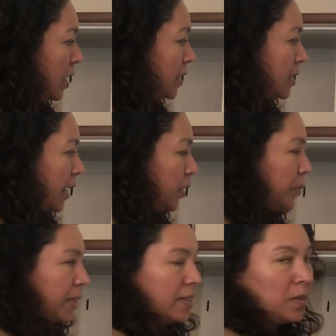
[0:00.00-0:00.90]

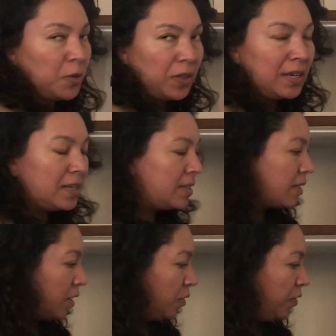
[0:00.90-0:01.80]
cytoplasm, or the
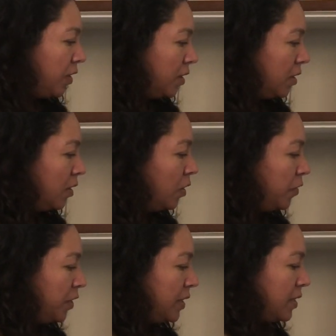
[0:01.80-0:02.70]
inside of
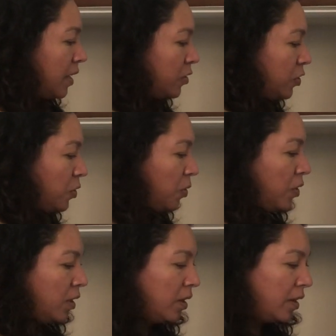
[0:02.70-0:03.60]
the cells, through
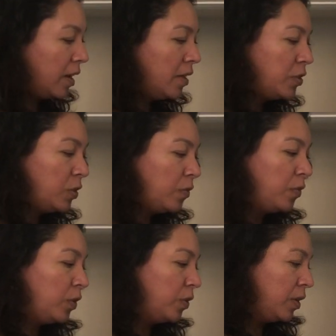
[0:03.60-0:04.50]
the calcium
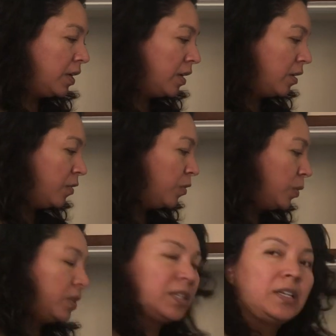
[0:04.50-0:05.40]

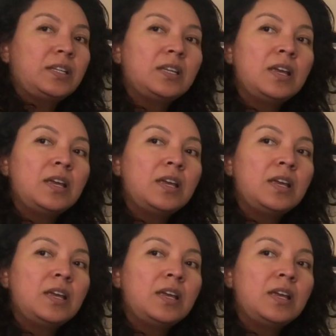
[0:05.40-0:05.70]
voltage